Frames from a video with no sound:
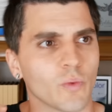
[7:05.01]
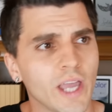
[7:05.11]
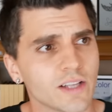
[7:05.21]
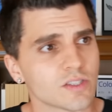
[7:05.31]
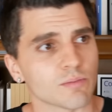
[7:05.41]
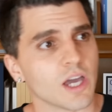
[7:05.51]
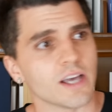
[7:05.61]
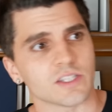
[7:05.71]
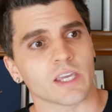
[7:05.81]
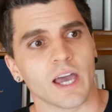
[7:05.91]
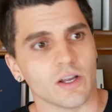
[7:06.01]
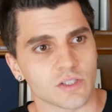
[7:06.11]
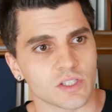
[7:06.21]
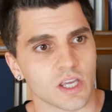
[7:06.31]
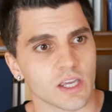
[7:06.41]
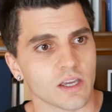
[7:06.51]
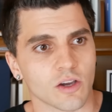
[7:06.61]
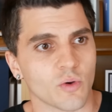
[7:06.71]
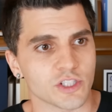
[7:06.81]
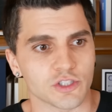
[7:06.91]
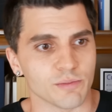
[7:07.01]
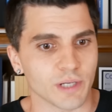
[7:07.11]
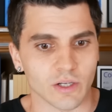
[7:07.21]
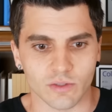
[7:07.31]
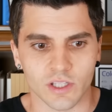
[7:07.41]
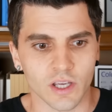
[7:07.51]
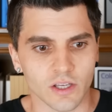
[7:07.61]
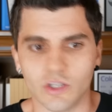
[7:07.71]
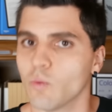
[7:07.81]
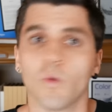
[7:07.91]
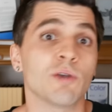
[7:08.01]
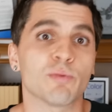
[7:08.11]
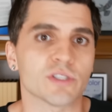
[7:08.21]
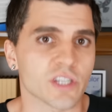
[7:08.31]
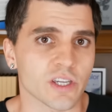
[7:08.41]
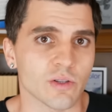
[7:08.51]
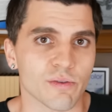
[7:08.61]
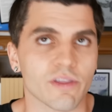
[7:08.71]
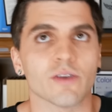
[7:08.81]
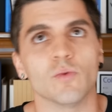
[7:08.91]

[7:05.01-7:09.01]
We had some guys and gals say a question about, you know, one particular thing.